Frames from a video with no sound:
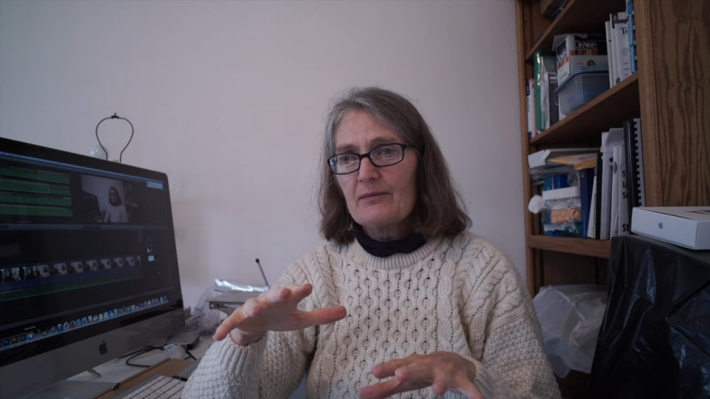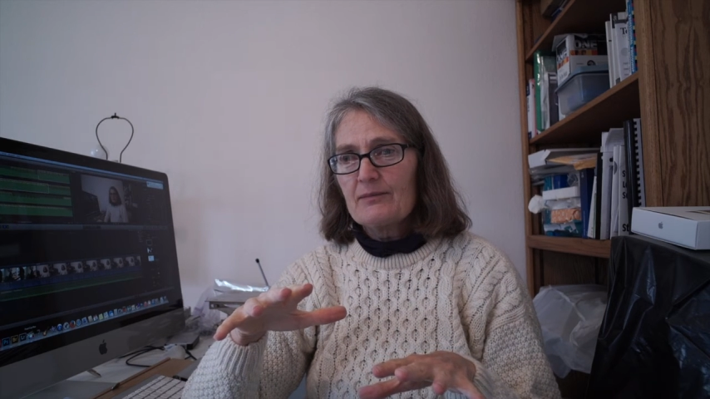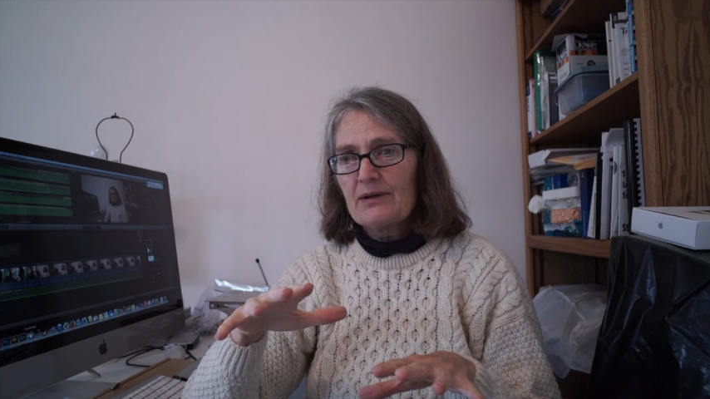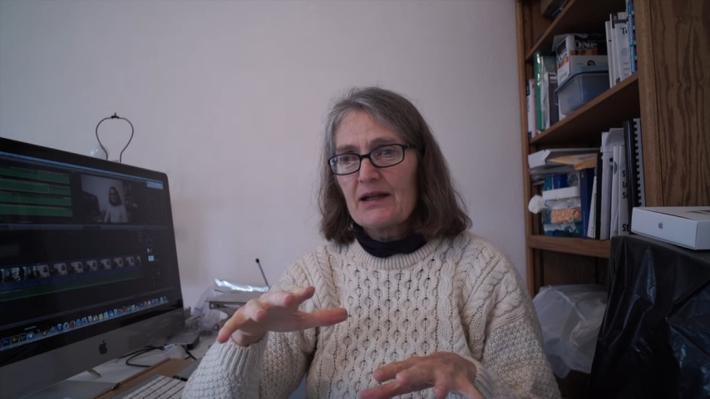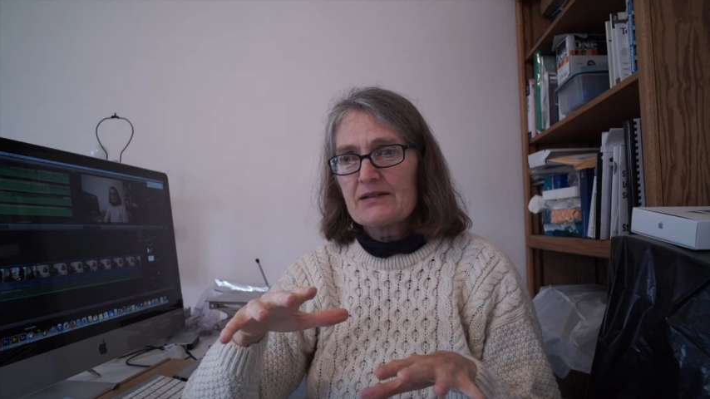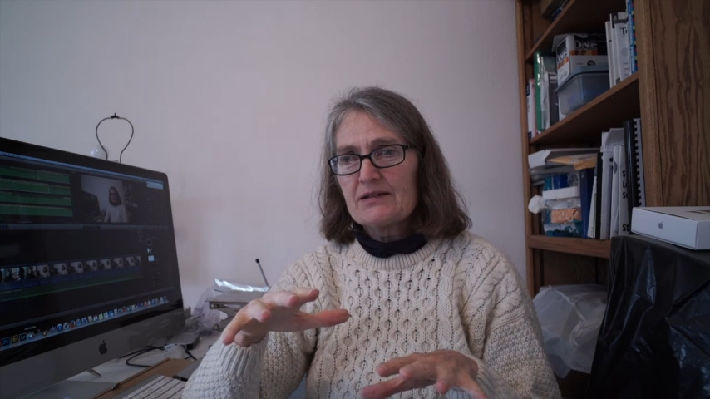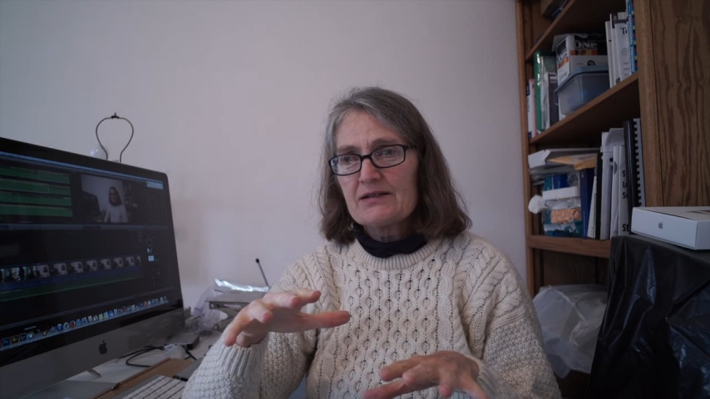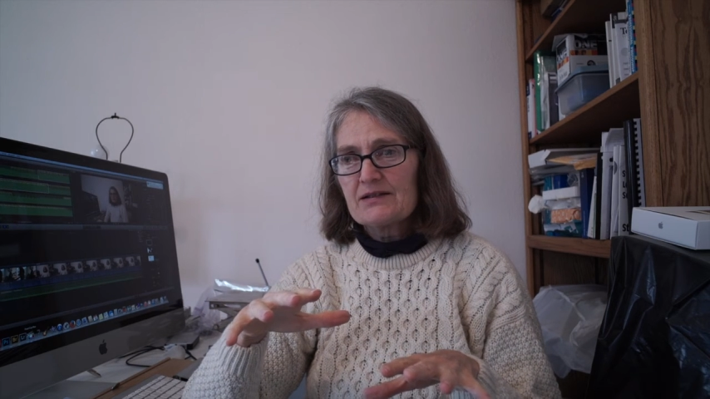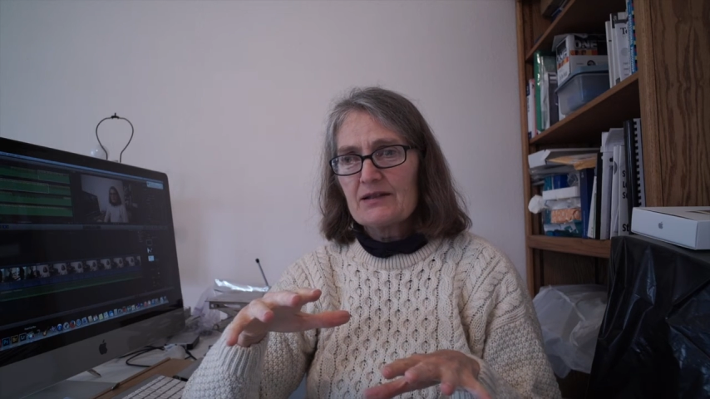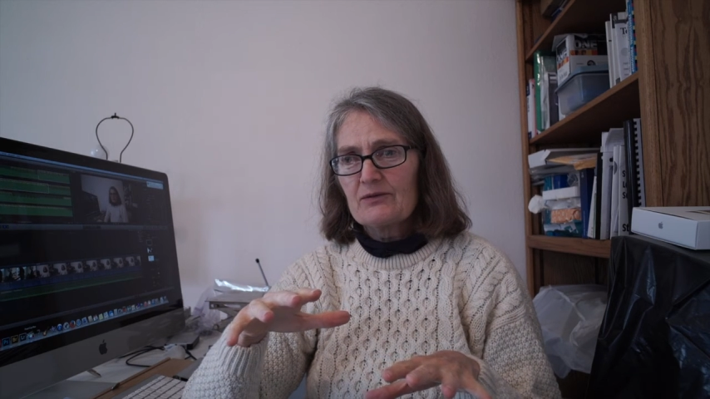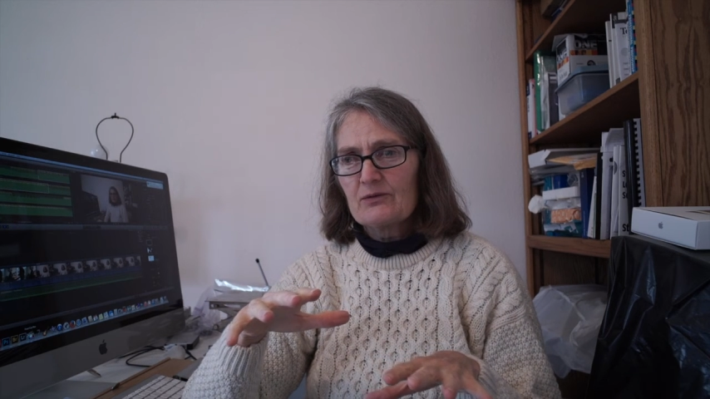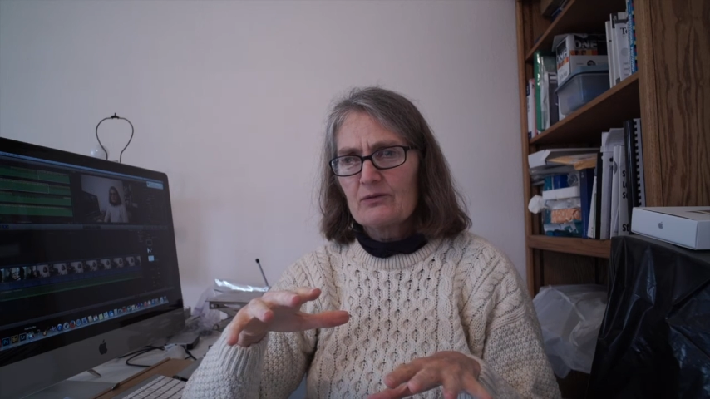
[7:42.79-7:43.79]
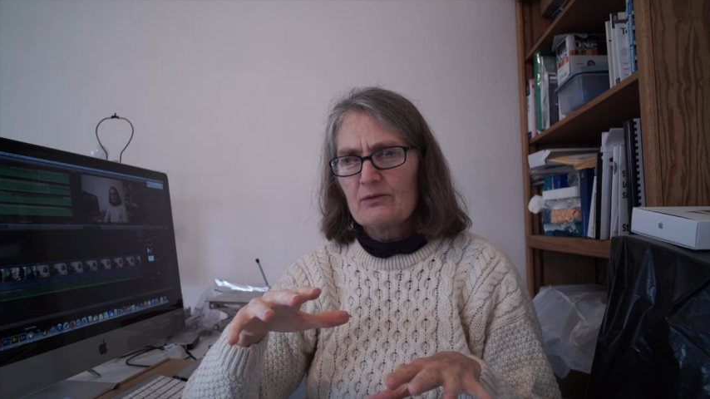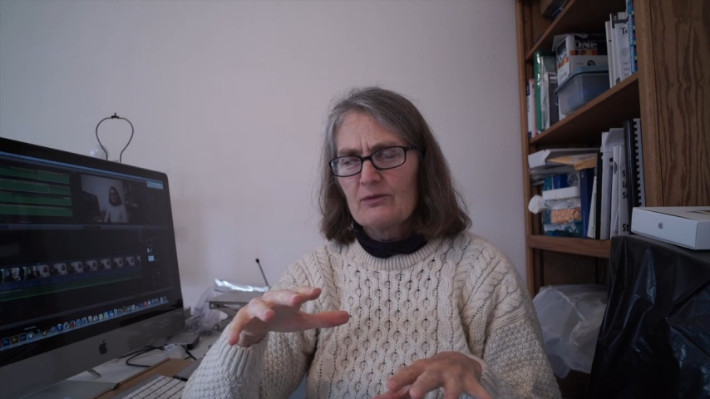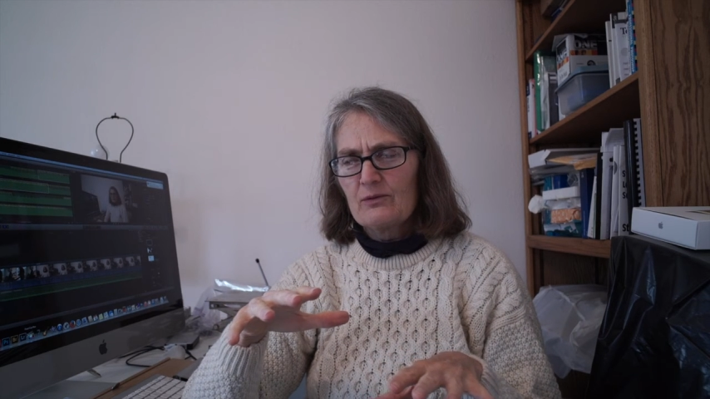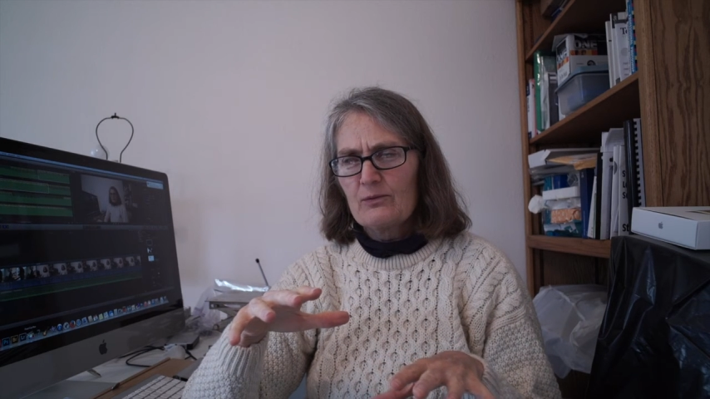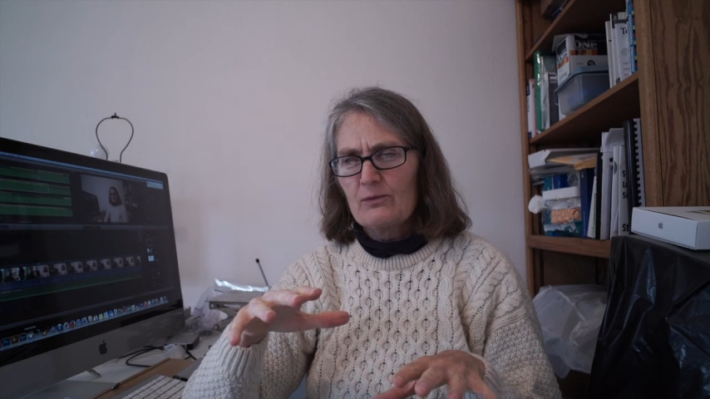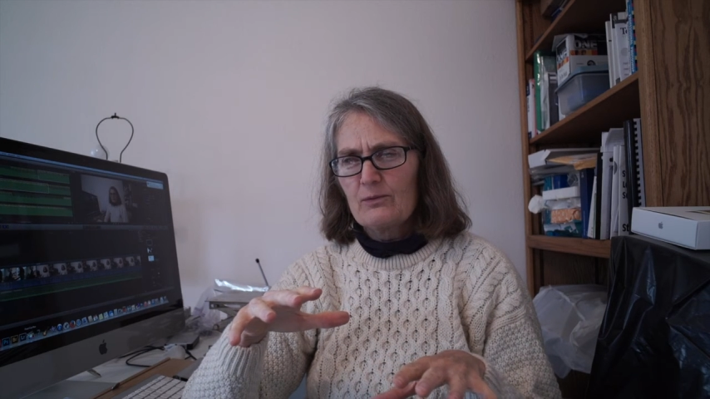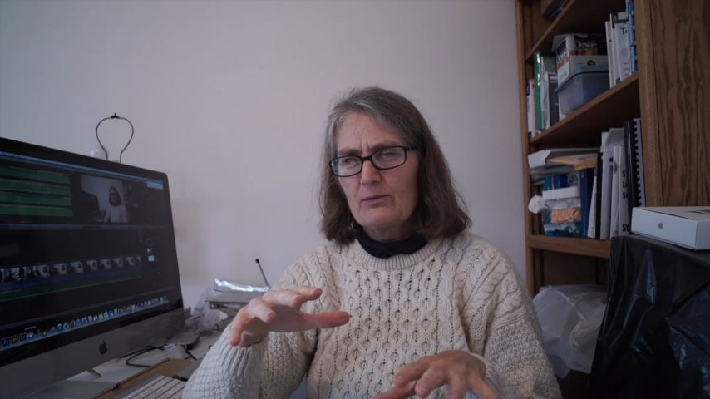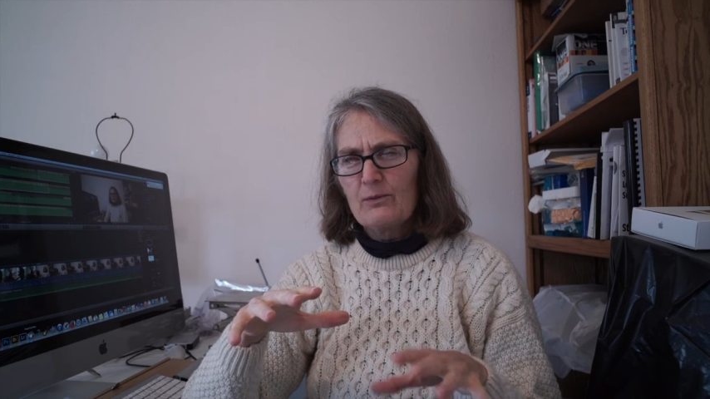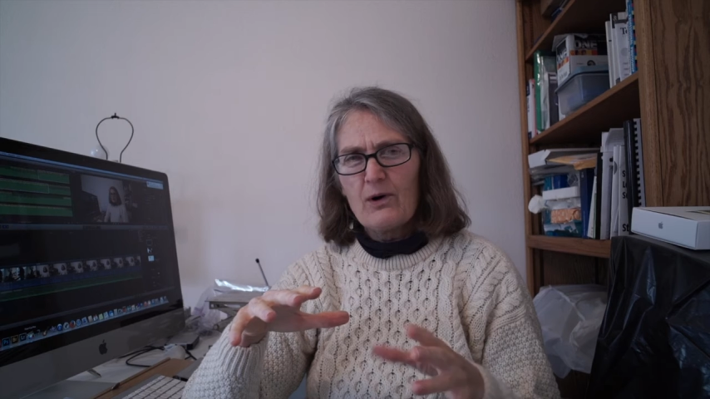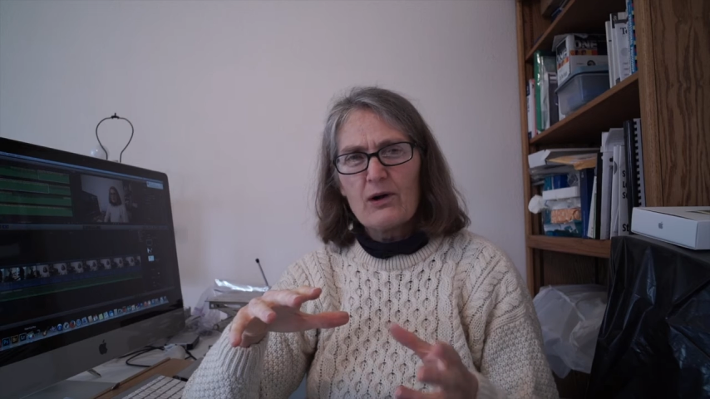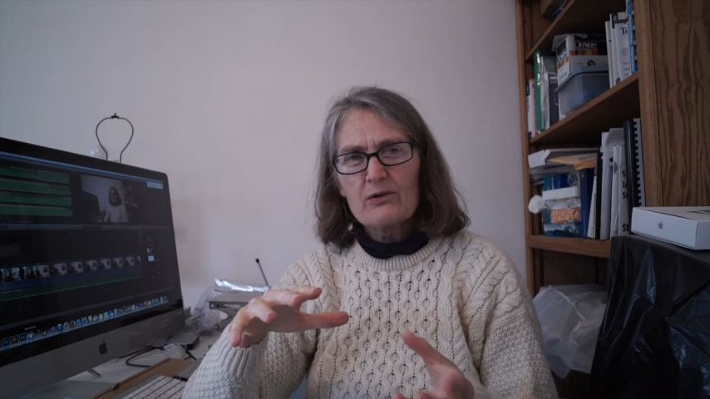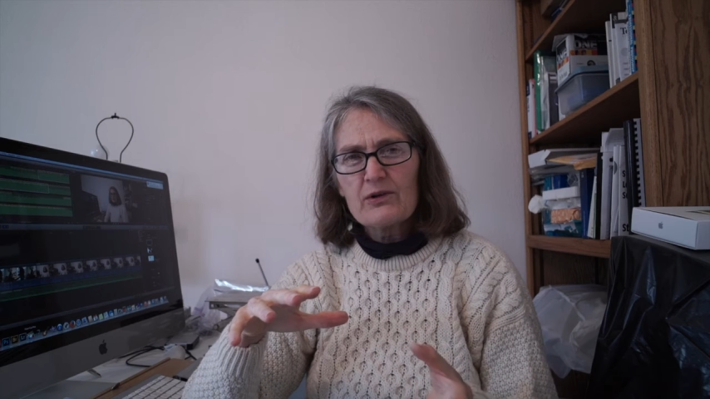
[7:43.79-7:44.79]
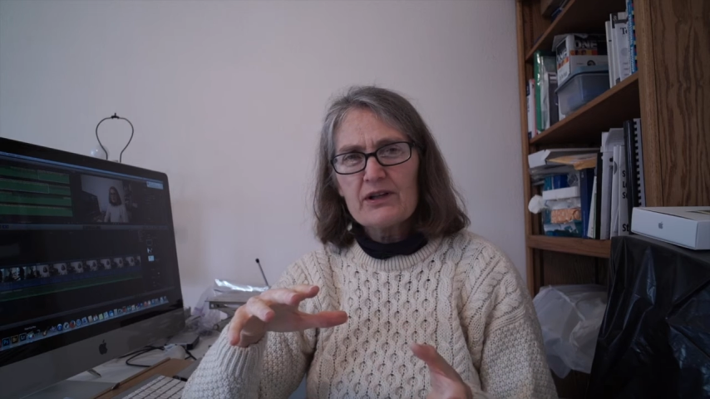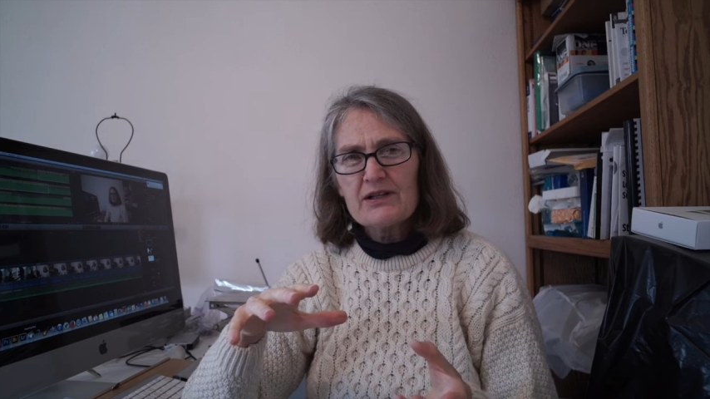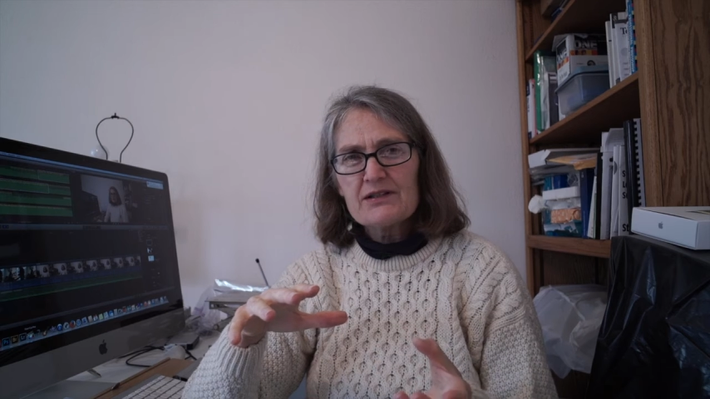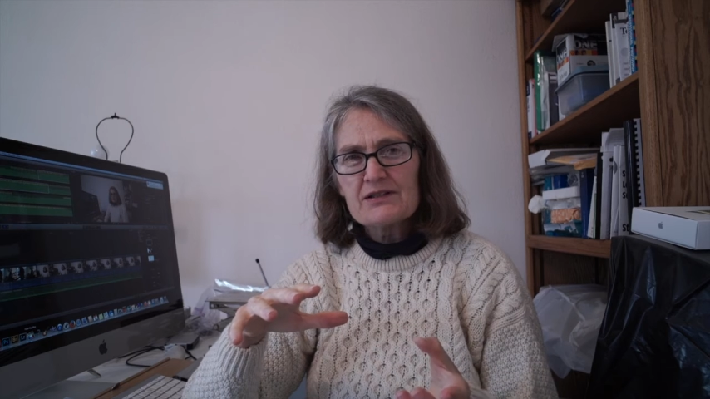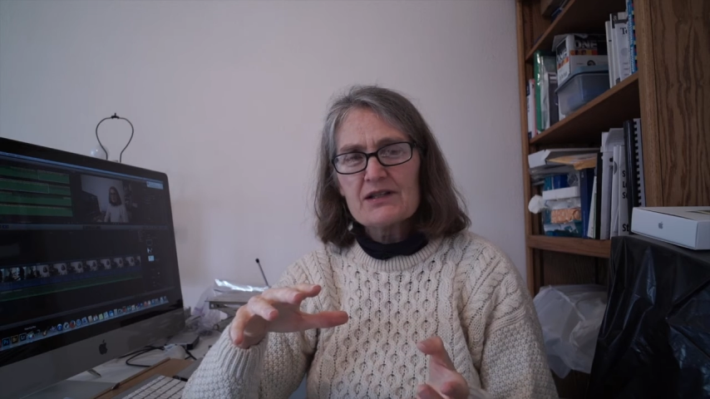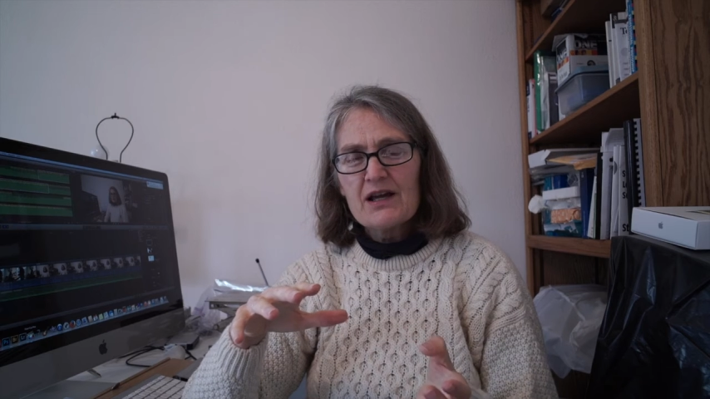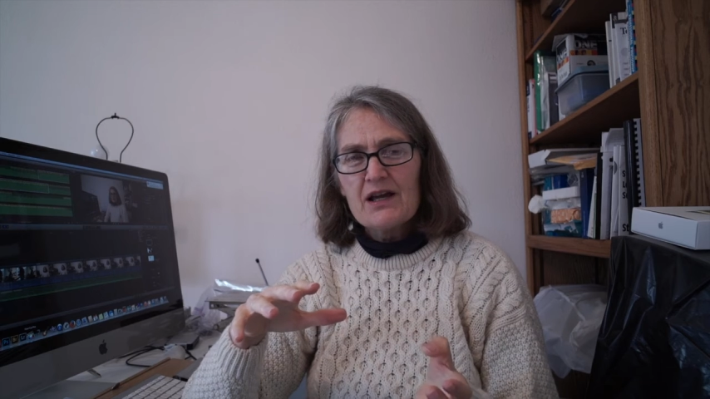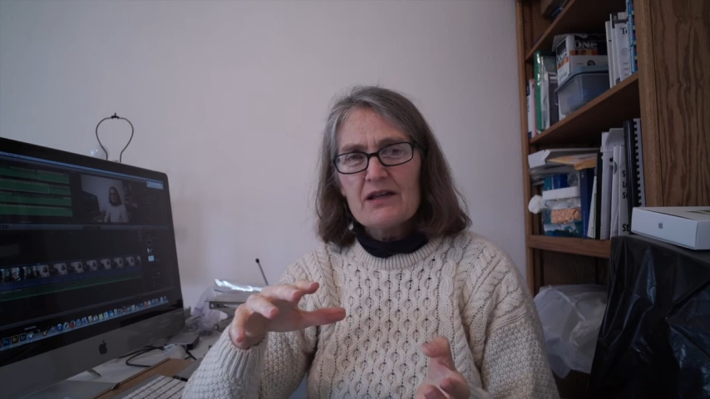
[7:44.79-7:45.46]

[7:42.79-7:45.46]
places in Walgreens